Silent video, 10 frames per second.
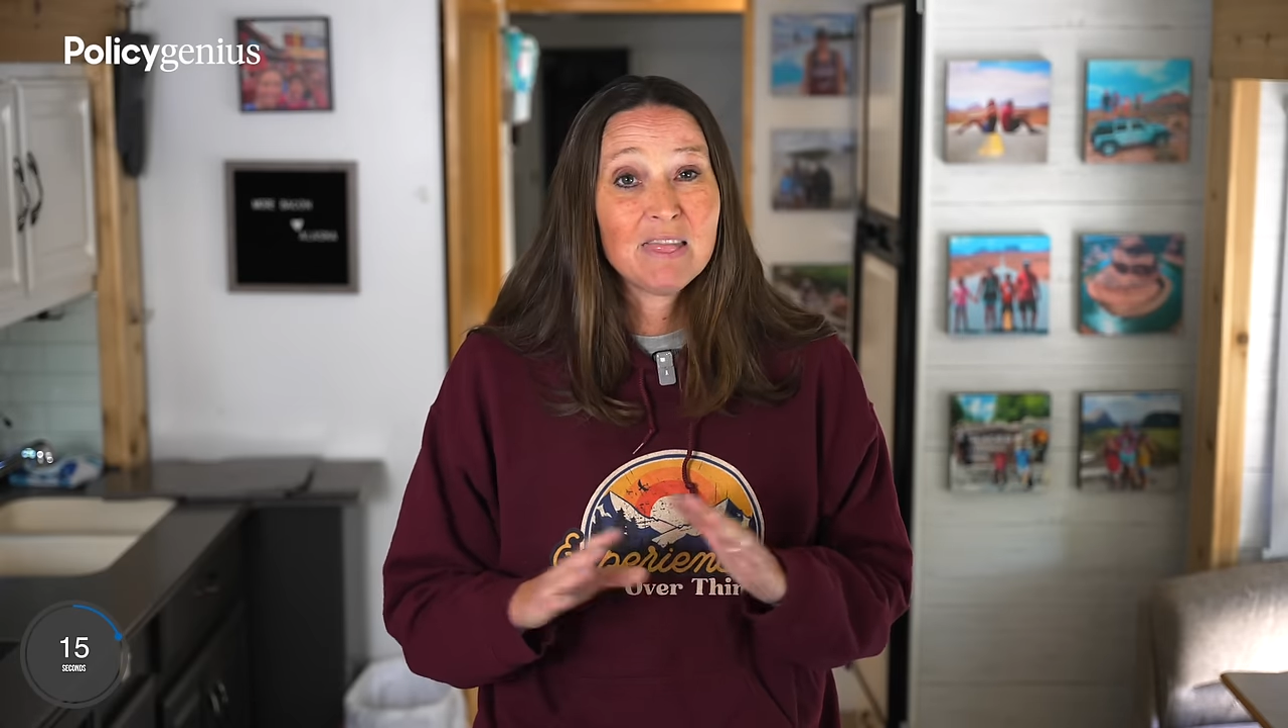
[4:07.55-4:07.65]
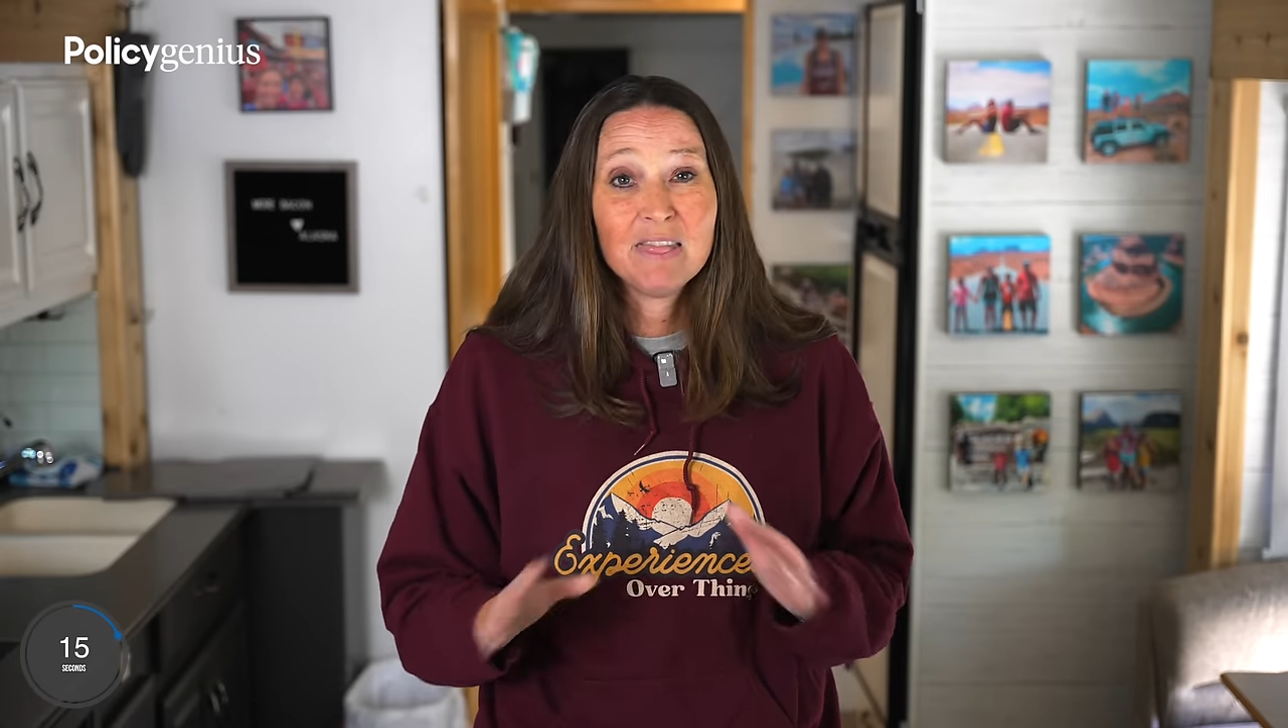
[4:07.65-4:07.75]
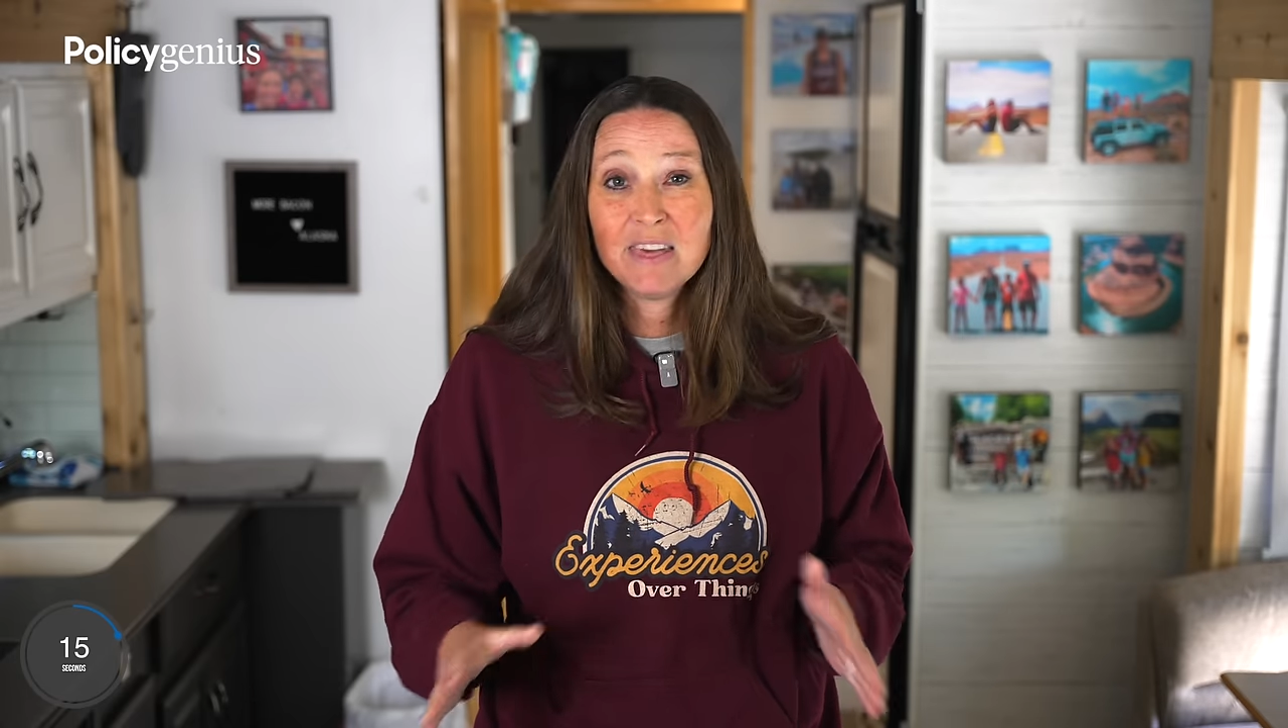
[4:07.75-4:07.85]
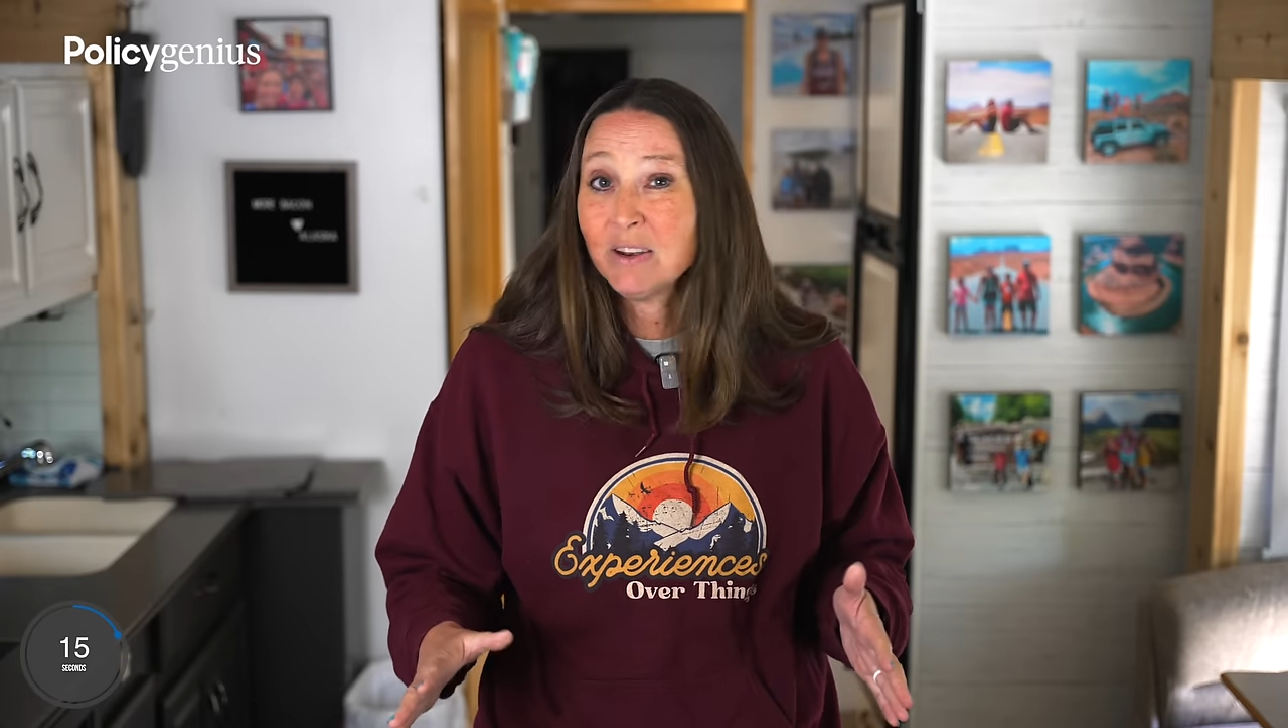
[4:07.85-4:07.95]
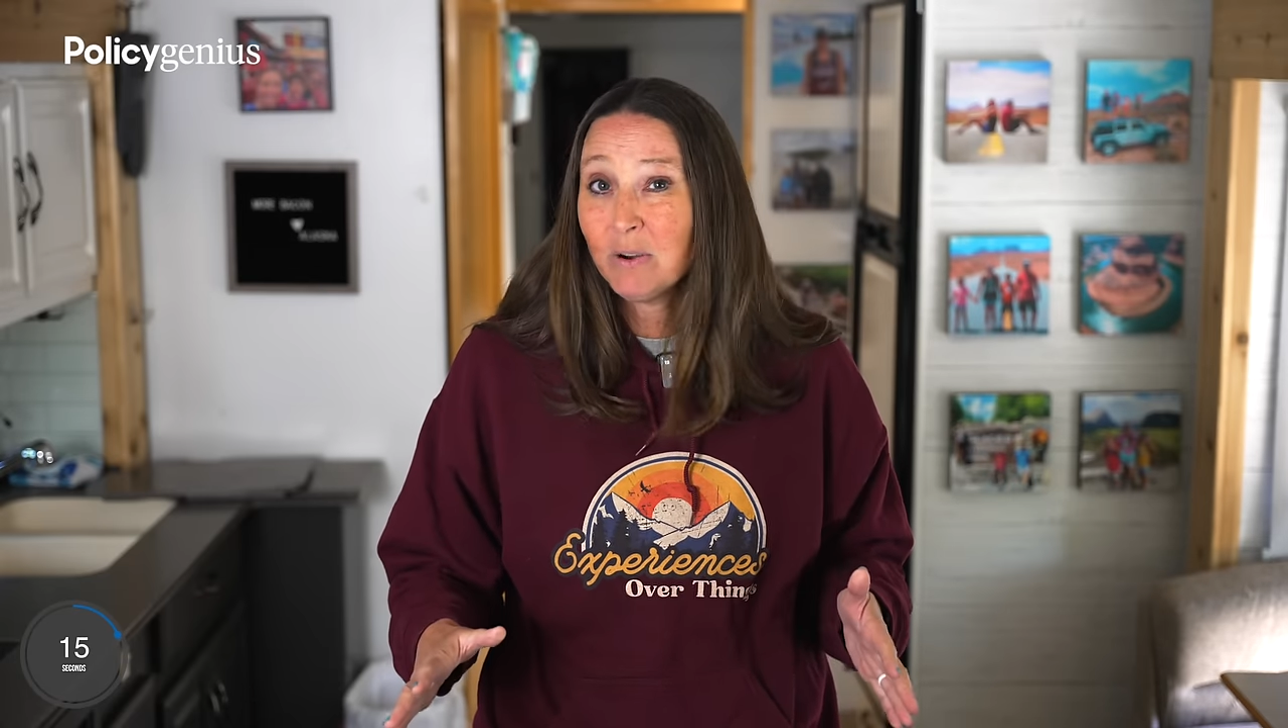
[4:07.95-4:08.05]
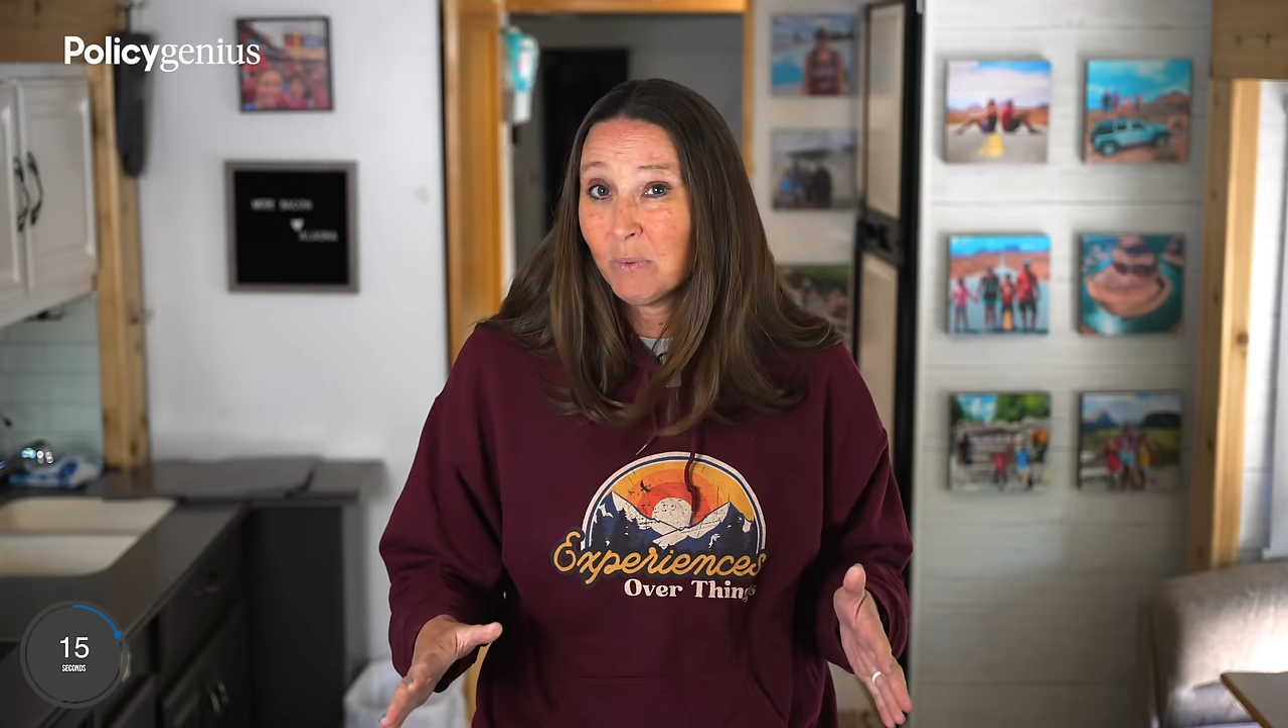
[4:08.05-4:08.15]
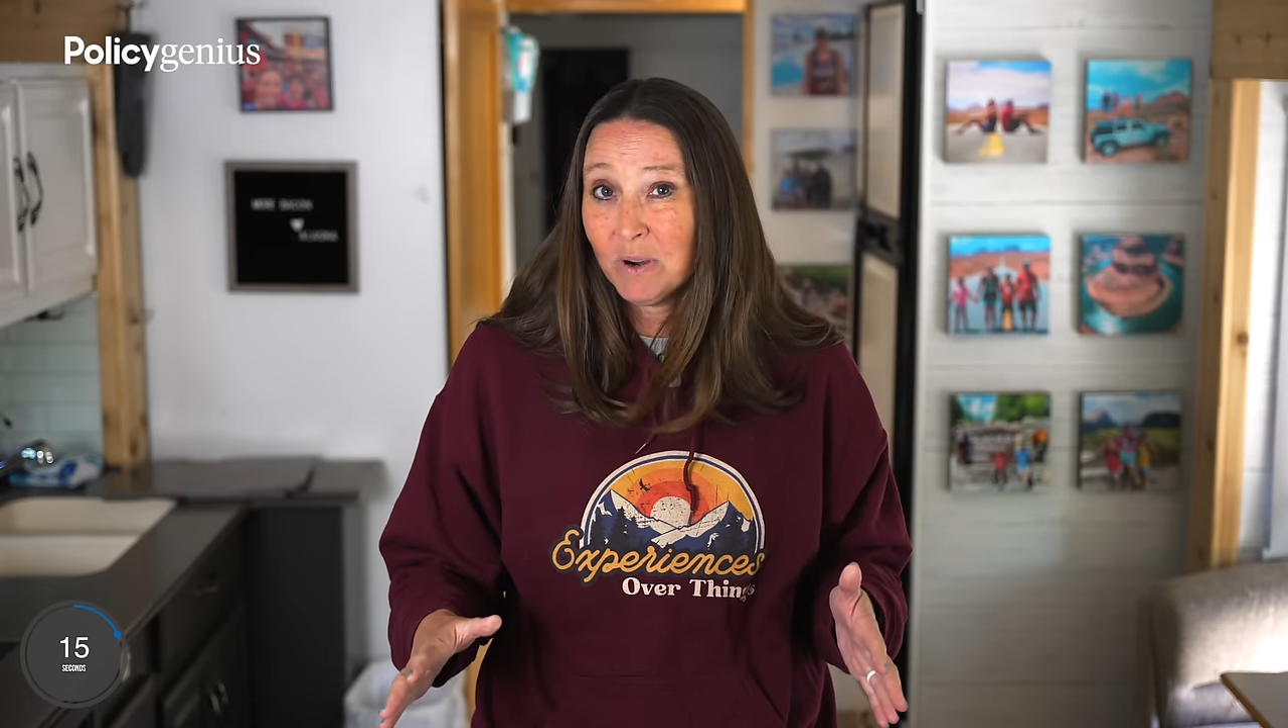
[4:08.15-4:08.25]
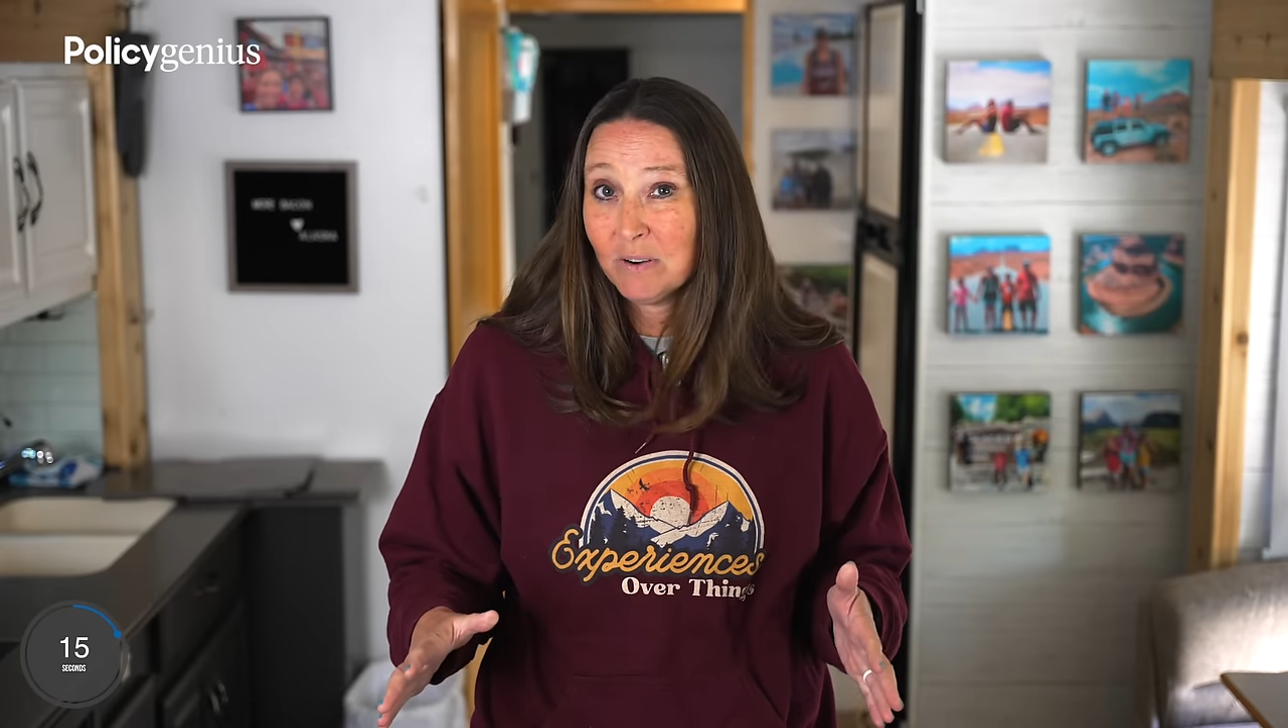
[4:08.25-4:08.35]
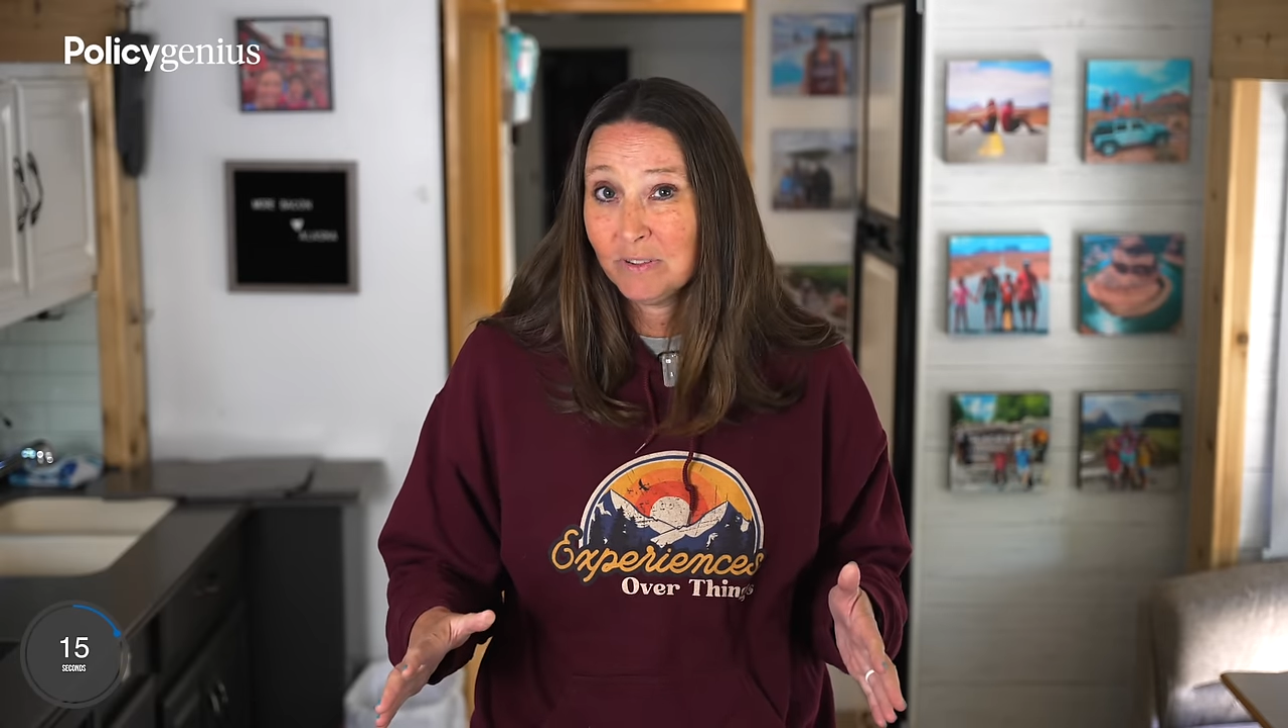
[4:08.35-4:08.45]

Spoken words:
they don't work